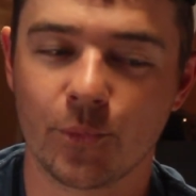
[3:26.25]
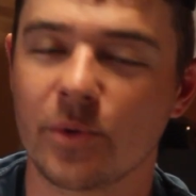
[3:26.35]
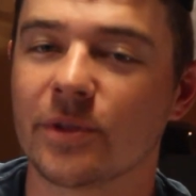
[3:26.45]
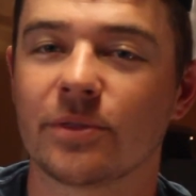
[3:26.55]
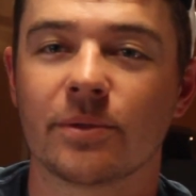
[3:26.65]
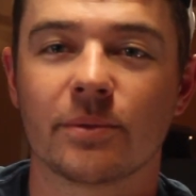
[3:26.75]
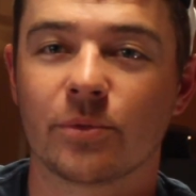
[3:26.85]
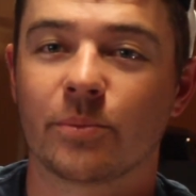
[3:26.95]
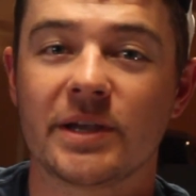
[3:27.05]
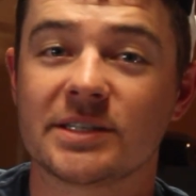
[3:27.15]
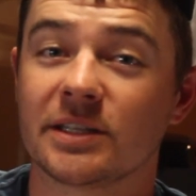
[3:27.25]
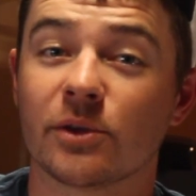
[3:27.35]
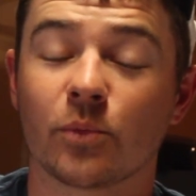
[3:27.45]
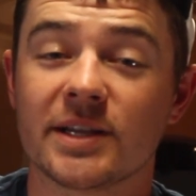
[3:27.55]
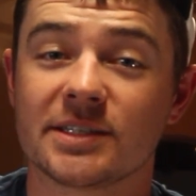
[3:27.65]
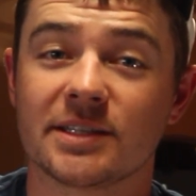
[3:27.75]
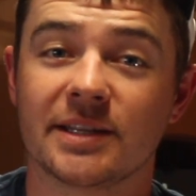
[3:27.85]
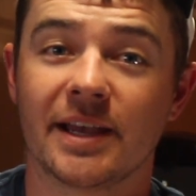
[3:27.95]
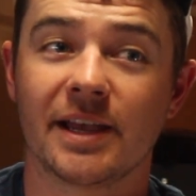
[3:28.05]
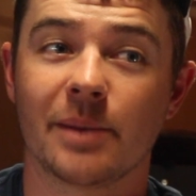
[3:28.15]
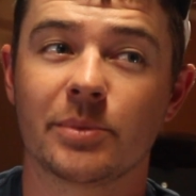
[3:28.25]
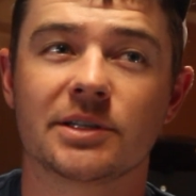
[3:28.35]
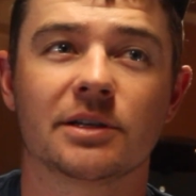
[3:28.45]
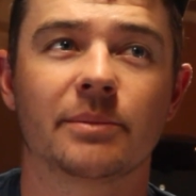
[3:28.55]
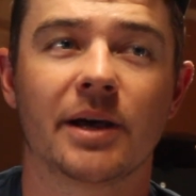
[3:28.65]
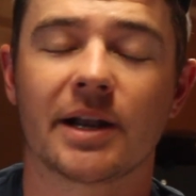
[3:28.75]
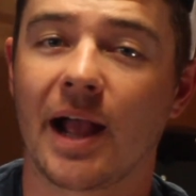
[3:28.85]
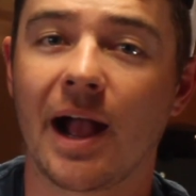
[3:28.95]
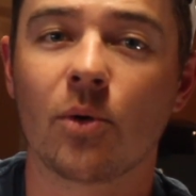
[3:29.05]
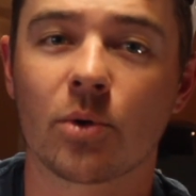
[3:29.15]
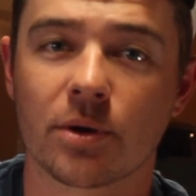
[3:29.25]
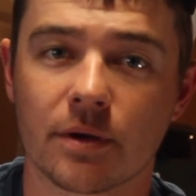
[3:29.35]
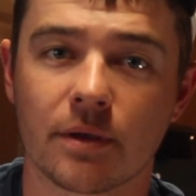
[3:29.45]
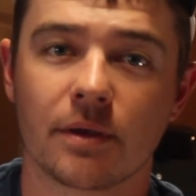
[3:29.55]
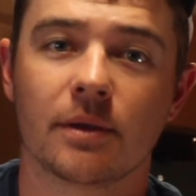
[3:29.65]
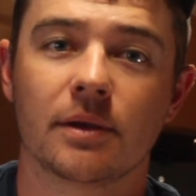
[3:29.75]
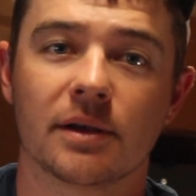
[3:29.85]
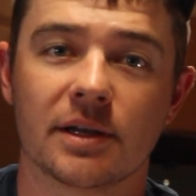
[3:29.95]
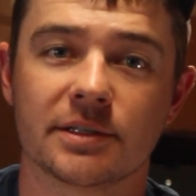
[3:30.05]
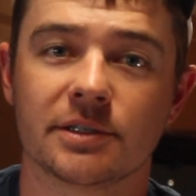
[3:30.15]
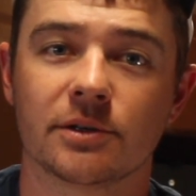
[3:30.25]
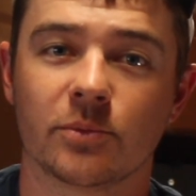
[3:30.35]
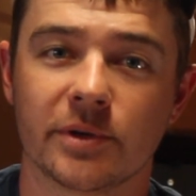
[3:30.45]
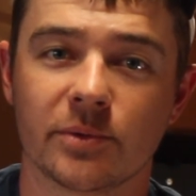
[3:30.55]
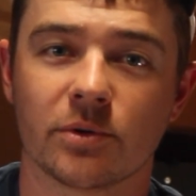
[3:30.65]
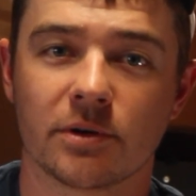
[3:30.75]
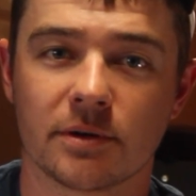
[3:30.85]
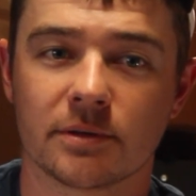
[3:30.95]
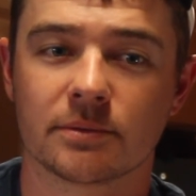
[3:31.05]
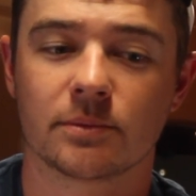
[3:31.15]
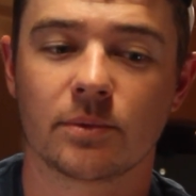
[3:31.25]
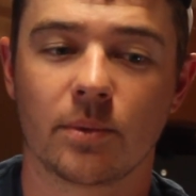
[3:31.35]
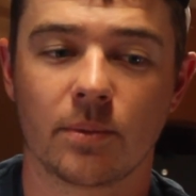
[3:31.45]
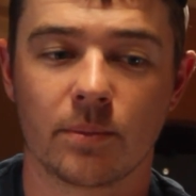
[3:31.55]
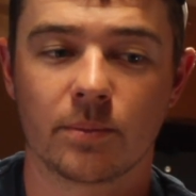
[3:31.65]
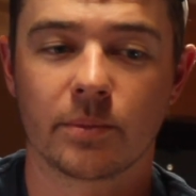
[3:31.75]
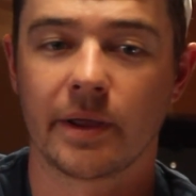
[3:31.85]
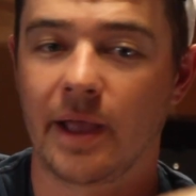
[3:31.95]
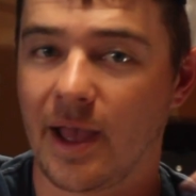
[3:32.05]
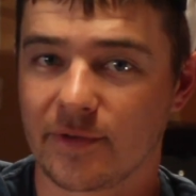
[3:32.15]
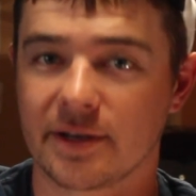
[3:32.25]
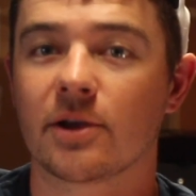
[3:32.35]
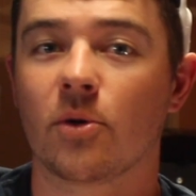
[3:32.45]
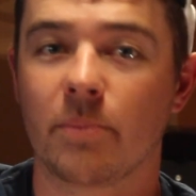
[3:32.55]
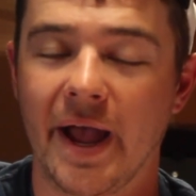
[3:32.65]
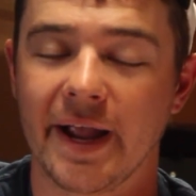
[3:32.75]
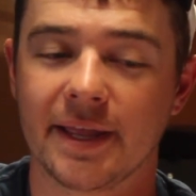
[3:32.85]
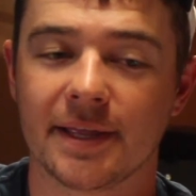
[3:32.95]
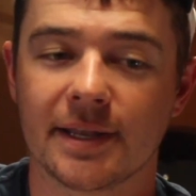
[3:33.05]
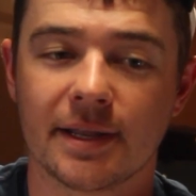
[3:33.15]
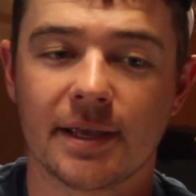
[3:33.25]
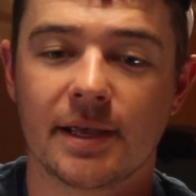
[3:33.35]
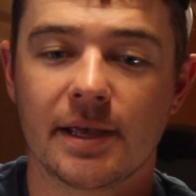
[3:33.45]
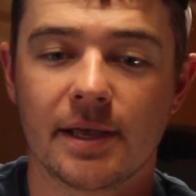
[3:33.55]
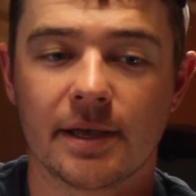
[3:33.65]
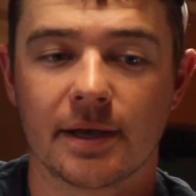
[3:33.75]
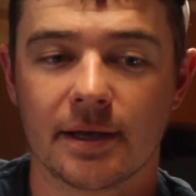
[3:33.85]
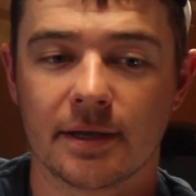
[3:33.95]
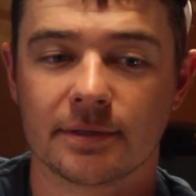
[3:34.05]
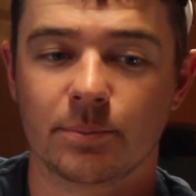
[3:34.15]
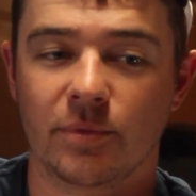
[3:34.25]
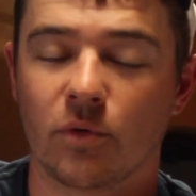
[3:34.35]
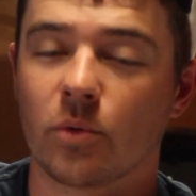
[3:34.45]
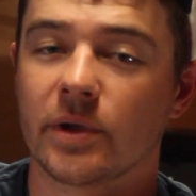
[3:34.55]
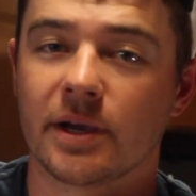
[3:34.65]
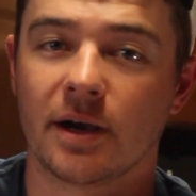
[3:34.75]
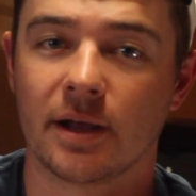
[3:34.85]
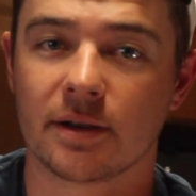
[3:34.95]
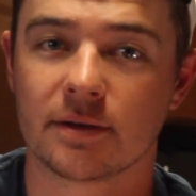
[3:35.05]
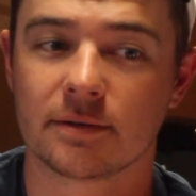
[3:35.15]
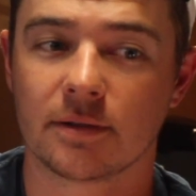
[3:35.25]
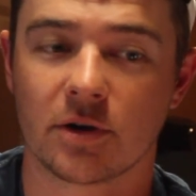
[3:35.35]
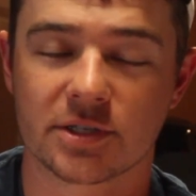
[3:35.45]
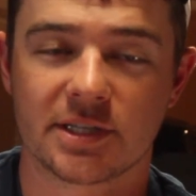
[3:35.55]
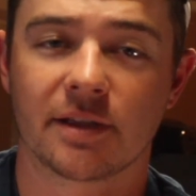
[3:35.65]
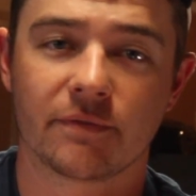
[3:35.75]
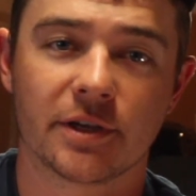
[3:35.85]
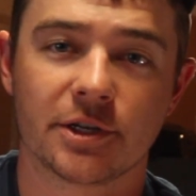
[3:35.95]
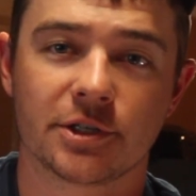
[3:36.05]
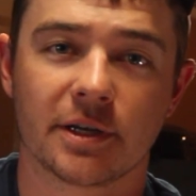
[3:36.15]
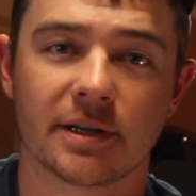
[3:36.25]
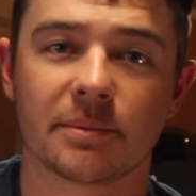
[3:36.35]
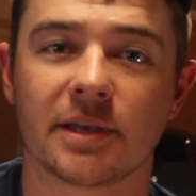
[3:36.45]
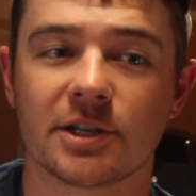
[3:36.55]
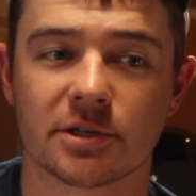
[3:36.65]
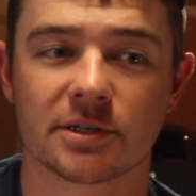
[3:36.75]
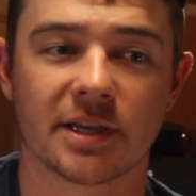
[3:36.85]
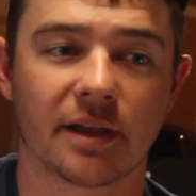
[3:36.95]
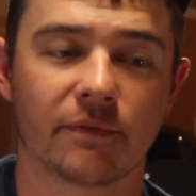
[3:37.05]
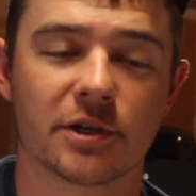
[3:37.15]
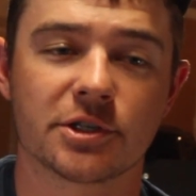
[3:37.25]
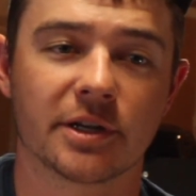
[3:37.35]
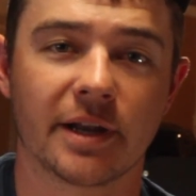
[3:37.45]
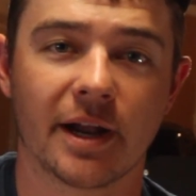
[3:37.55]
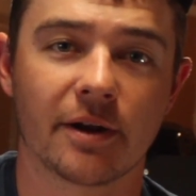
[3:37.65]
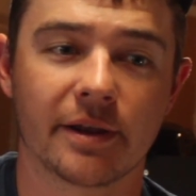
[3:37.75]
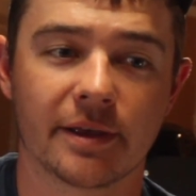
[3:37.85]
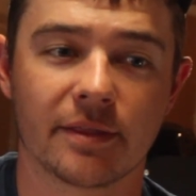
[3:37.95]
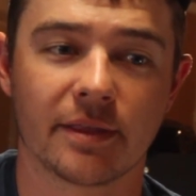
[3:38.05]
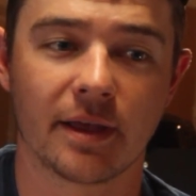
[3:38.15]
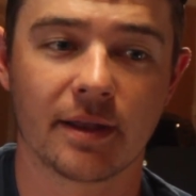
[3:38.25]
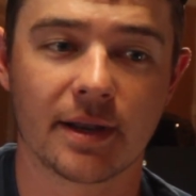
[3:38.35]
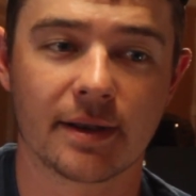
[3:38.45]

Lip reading: we went basically the rest of the day up until about an hour until we were having to go back in before we caught our second fish. I ended up catching our second fish in an area that